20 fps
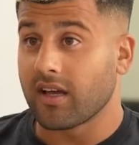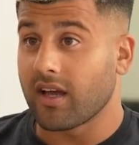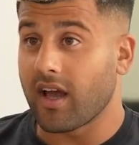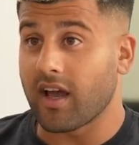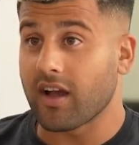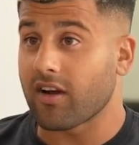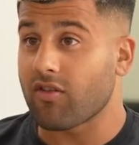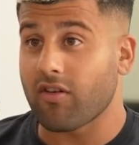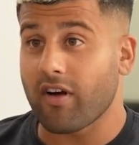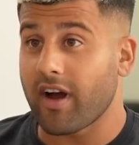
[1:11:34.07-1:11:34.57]

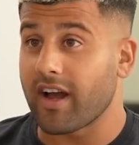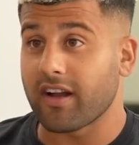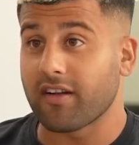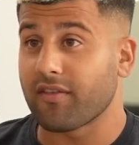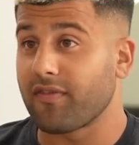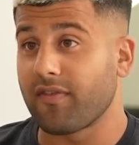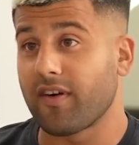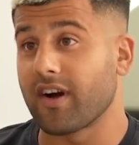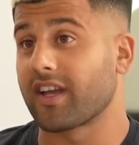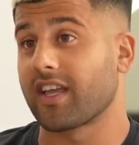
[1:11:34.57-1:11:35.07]
and cry in a
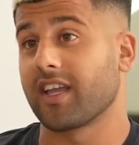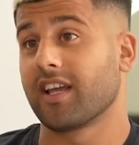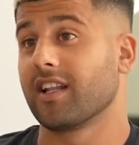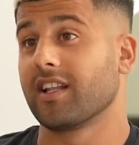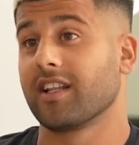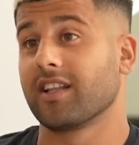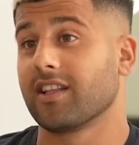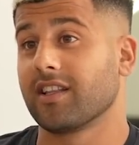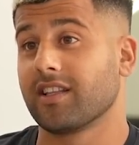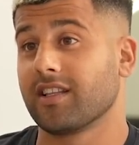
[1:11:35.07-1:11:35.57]

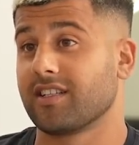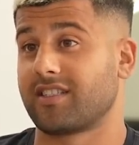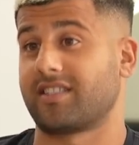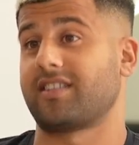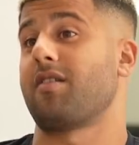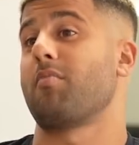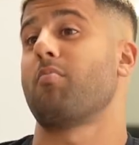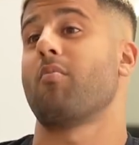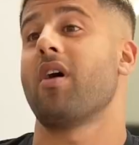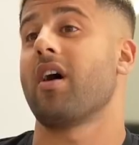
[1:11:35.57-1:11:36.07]
fucking
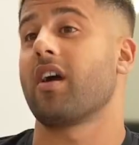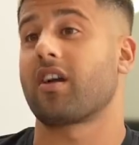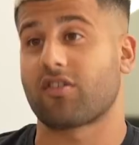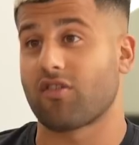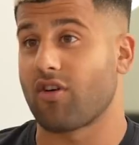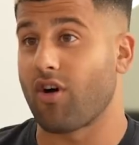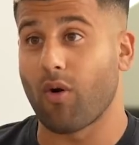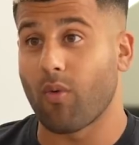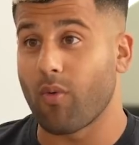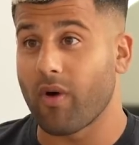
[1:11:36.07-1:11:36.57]
Nissan
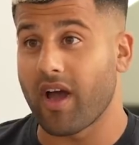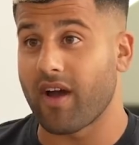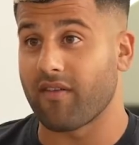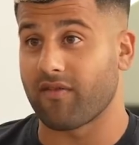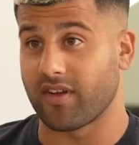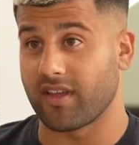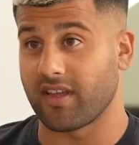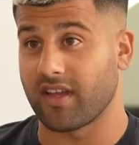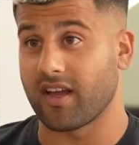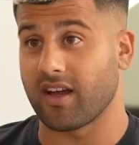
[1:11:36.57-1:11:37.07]
Micra or
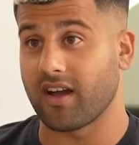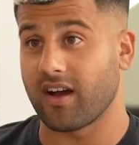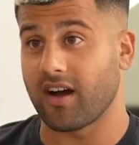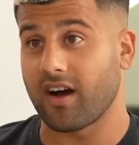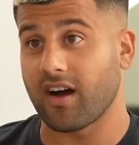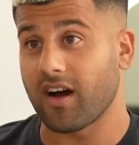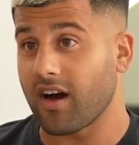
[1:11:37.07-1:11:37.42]
whatever, yeah?